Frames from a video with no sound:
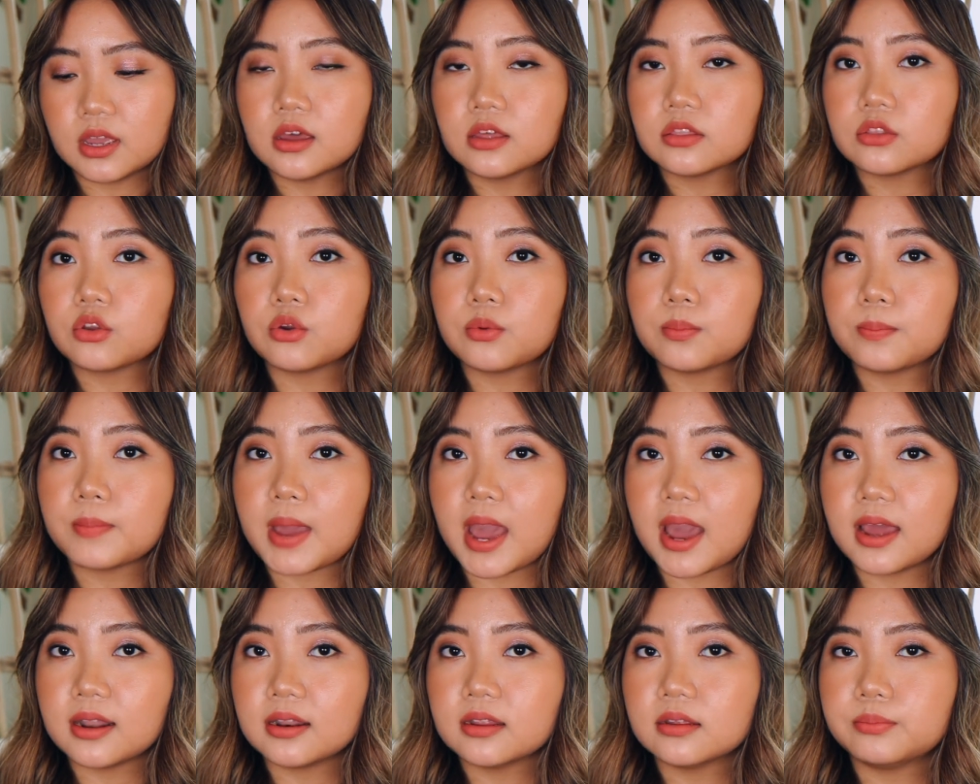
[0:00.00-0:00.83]
They're
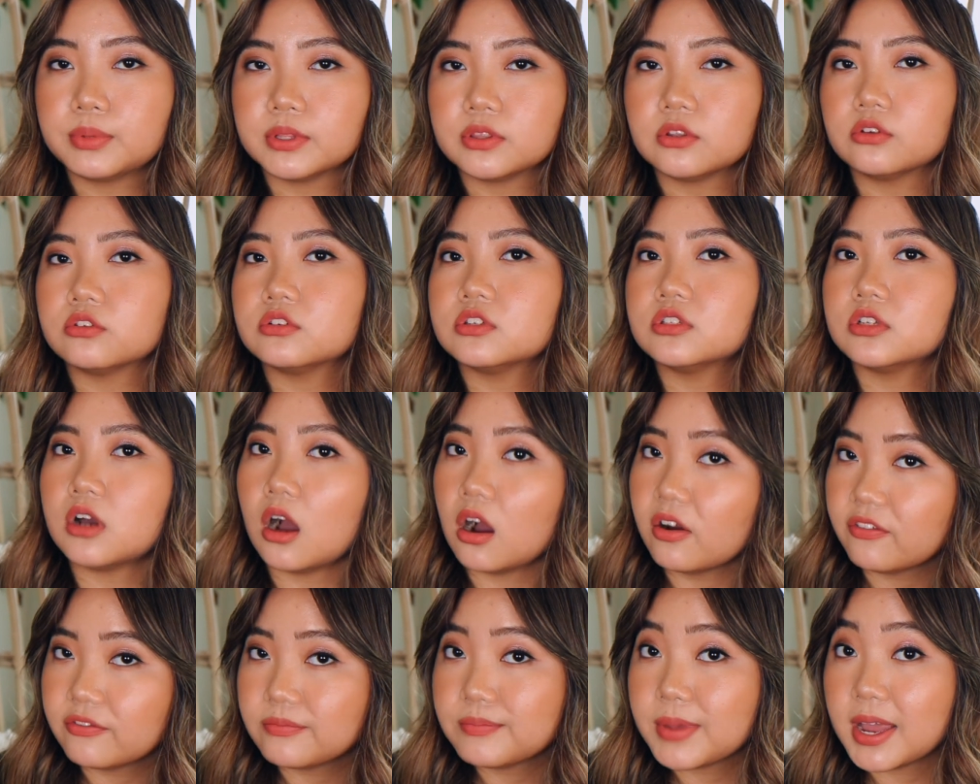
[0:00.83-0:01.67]
matte, but they're
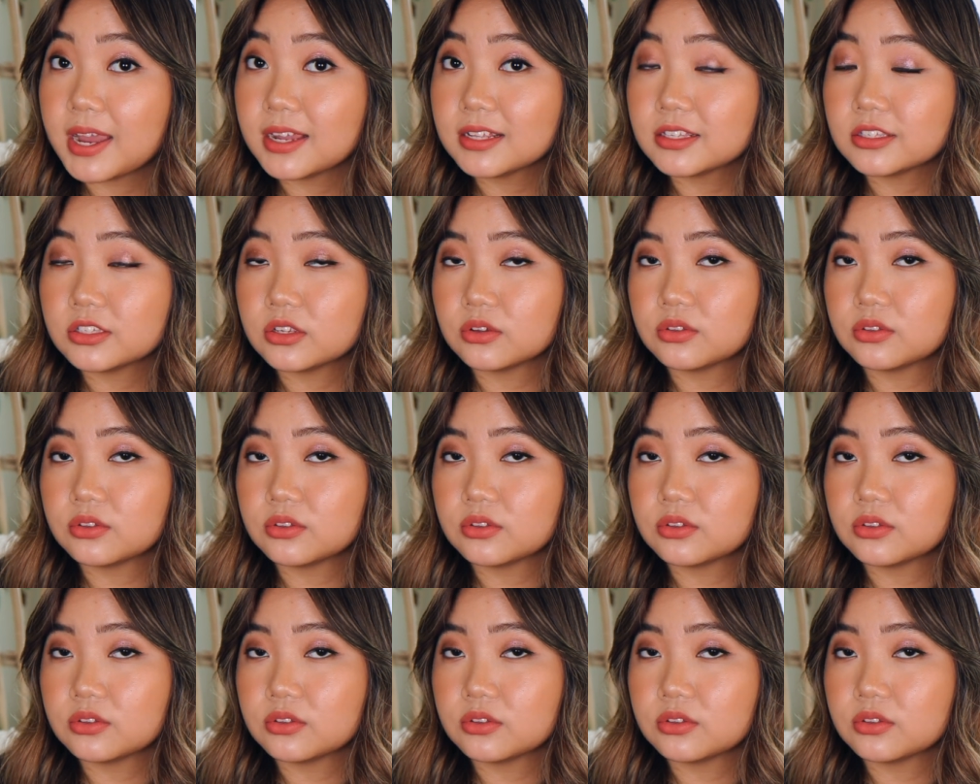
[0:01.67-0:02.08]
soft matte, so